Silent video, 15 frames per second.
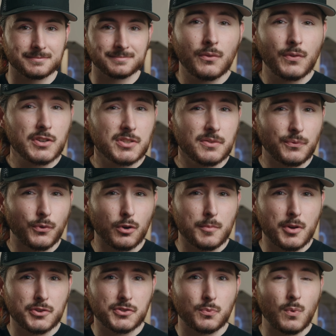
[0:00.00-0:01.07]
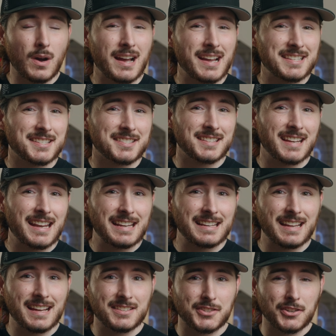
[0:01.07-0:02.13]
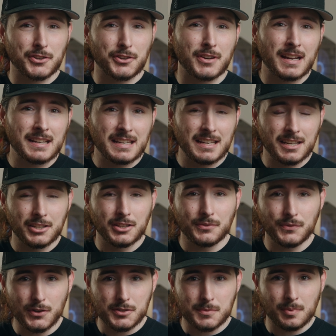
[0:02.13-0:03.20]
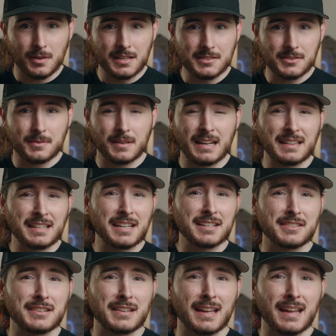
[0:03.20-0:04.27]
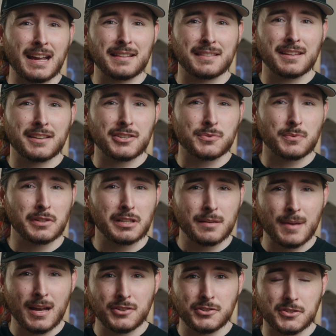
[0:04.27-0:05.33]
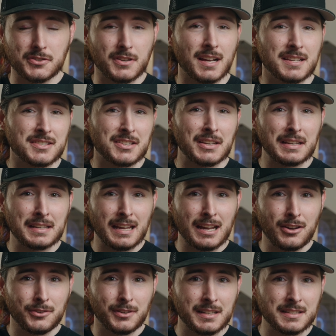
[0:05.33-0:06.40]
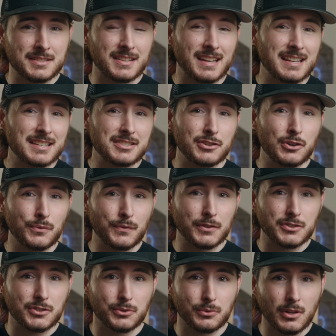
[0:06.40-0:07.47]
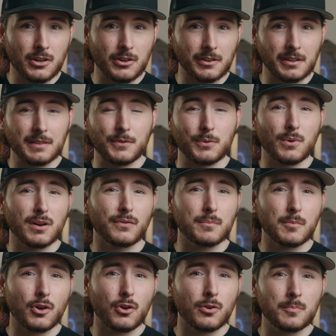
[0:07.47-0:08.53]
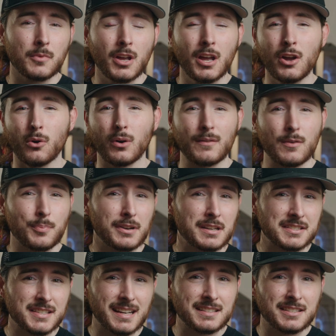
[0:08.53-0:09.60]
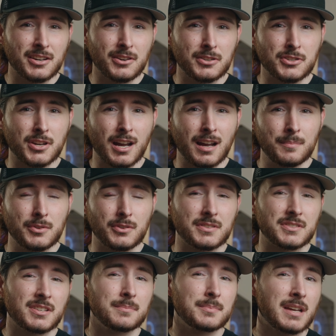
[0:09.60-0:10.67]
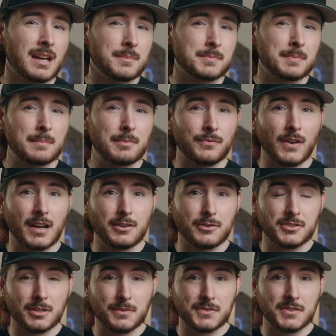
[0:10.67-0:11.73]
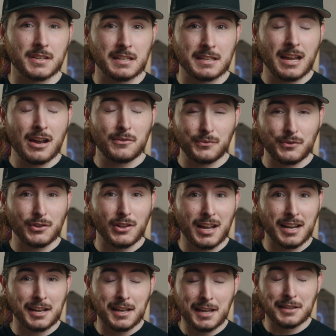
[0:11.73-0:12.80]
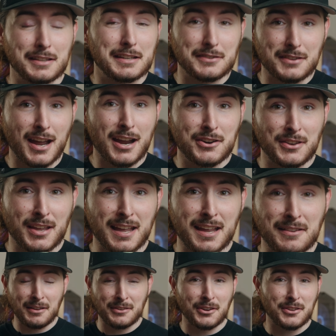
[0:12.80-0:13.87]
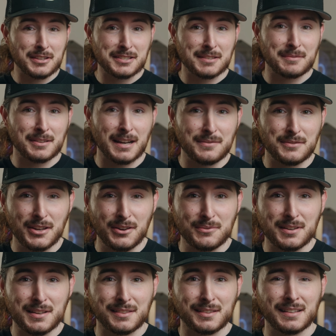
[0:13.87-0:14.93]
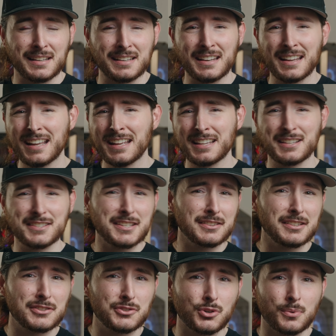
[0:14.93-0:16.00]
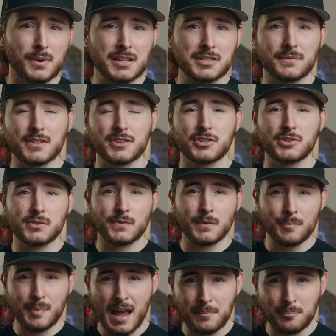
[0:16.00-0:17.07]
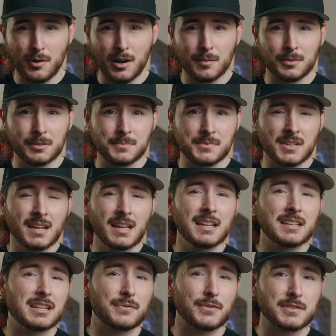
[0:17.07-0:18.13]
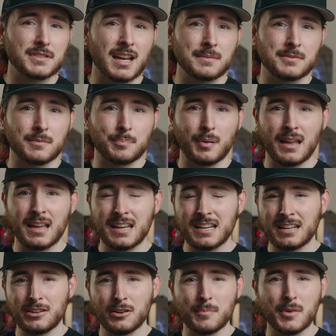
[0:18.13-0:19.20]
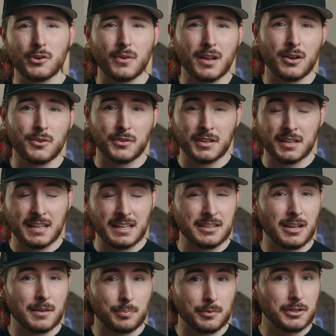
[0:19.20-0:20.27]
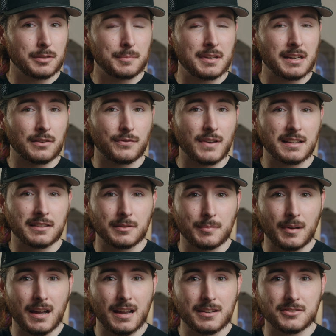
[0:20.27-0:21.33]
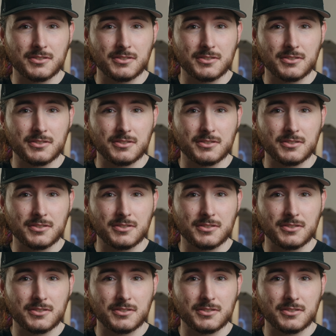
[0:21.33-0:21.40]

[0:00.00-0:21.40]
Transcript: First and foremost, why is a standing desk a good idea in the first place? And at the end of the day, I think it's really about just not sitting down and staying still for too long. If you work from home or have a pretty sedentary job, you can sometimes maybe find yourself sitting down for like the entire day. I know that's something I've dealt with, and this can lead to a range of issues from back problems, different types of pain, and your mental health could end up really being affected by it.